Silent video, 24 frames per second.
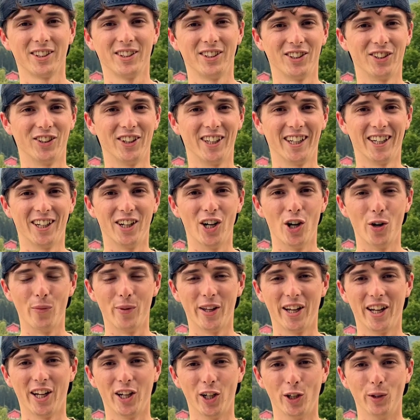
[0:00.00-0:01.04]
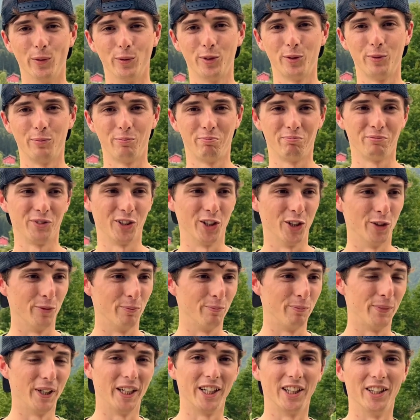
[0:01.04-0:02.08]
So yeah, I hope that helps, you know,
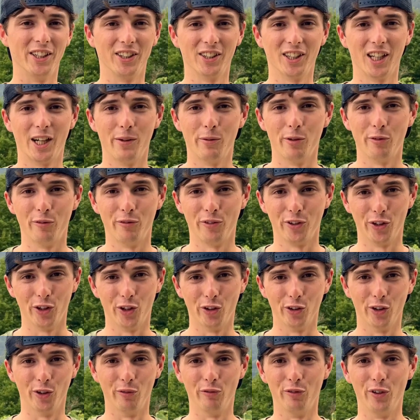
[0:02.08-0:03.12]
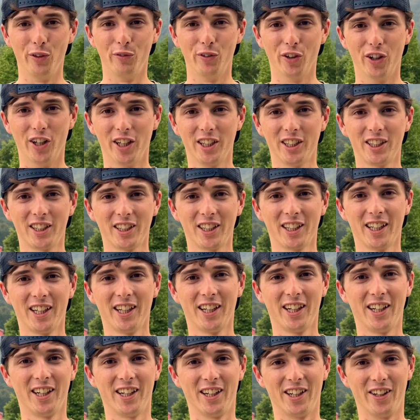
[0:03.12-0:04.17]
picking the climate for your own food forest.
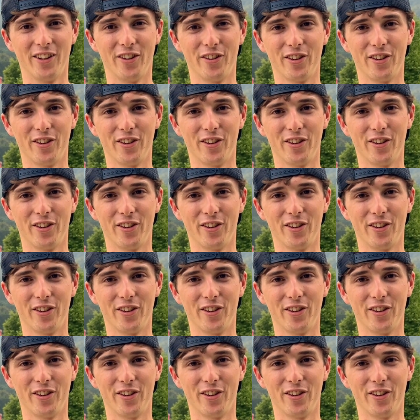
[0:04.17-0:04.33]
And